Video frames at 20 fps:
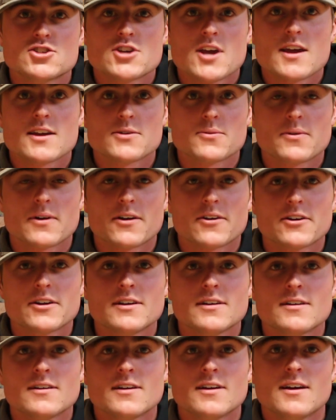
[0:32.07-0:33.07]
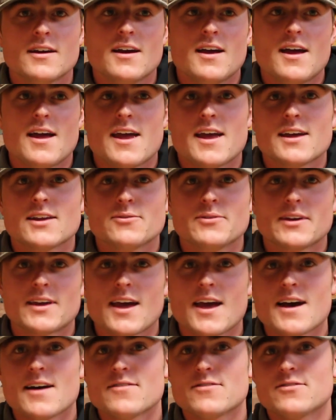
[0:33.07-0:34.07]
January. And we
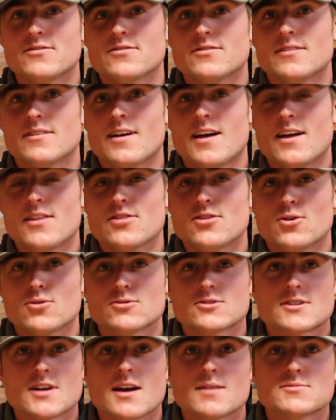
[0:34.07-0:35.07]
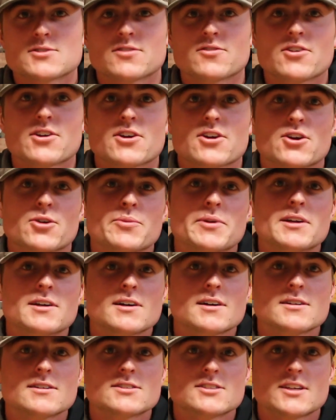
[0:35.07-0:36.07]
calve those times of the year
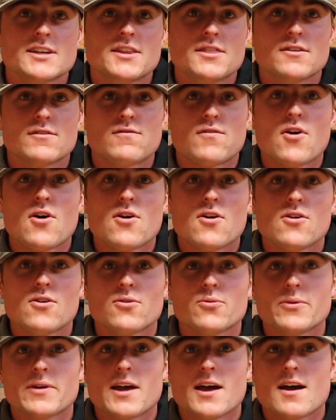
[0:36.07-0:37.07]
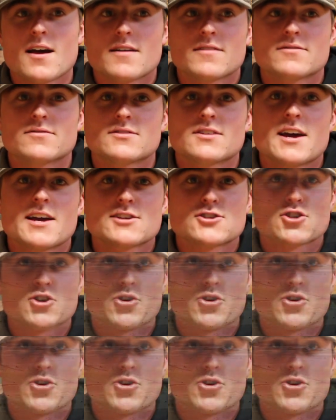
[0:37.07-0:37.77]
because in the fall we have nice